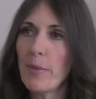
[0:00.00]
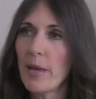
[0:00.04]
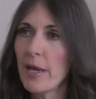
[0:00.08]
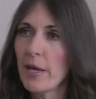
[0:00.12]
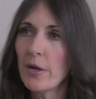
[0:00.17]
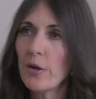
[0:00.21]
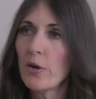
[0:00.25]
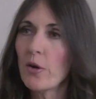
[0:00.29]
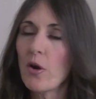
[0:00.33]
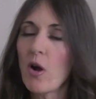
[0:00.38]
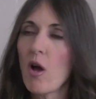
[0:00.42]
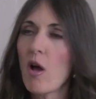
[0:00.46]

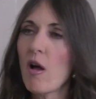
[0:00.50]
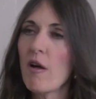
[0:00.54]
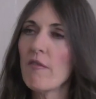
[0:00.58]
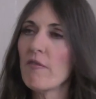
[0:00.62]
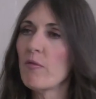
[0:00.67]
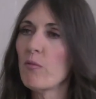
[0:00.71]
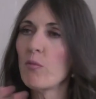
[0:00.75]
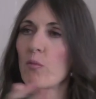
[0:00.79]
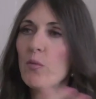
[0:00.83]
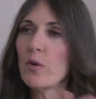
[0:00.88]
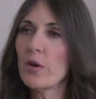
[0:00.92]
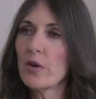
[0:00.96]
better off
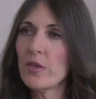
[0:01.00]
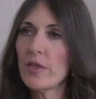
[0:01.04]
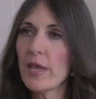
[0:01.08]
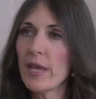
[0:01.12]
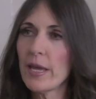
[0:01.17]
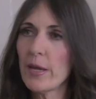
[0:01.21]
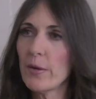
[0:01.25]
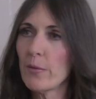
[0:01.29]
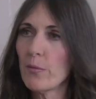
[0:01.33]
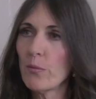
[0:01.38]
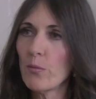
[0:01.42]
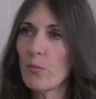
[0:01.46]
where
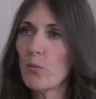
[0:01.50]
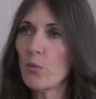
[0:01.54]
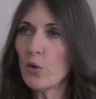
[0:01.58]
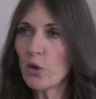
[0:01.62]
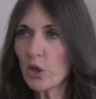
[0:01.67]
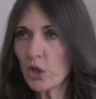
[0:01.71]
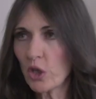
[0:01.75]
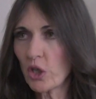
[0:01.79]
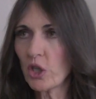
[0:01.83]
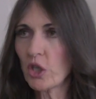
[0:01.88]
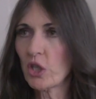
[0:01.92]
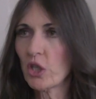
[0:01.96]
they
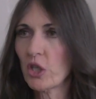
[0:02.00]
were?